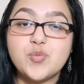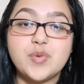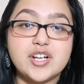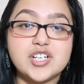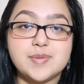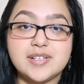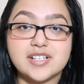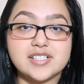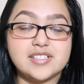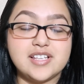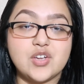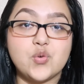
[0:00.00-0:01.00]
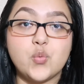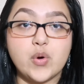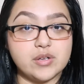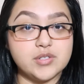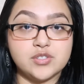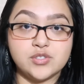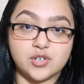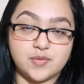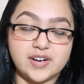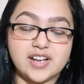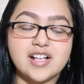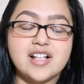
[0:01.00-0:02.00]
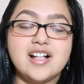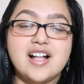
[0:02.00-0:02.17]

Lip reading: much, because they well deserve it.